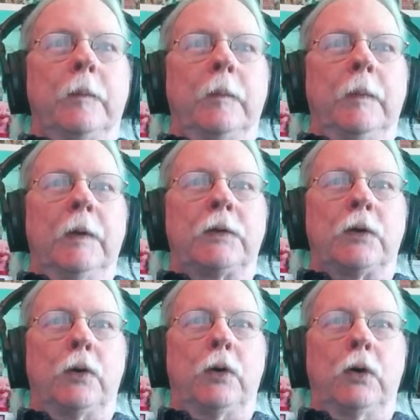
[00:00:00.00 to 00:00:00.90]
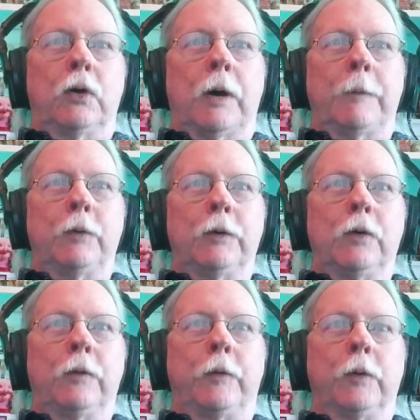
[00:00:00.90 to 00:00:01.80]
So I'm going to go
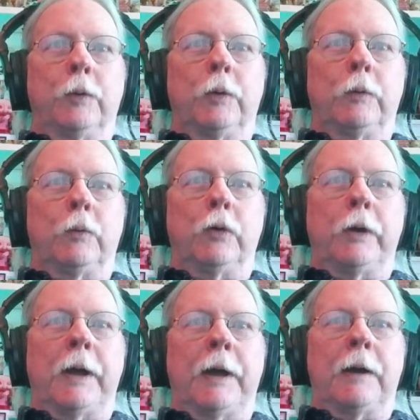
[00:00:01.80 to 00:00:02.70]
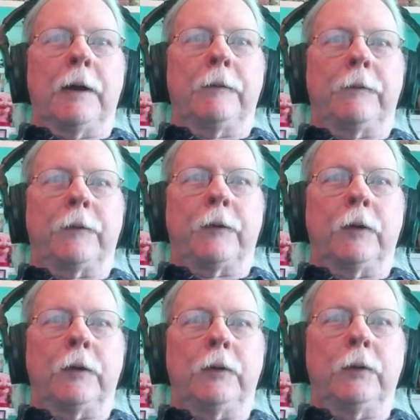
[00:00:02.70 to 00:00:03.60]
forward. We're going to add fur
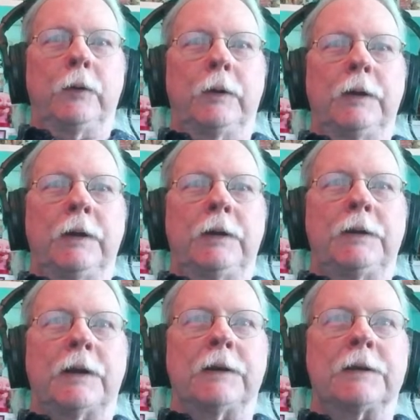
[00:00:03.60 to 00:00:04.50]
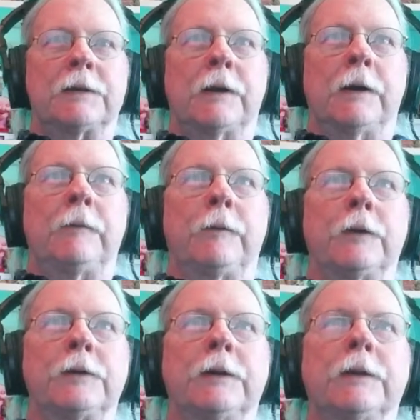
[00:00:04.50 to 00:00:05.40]
to the Genesis 9
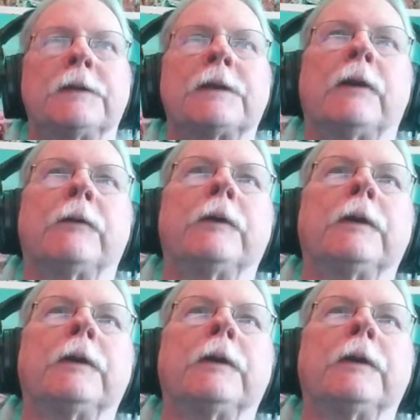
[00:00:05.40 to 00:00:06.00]
version of this outfit.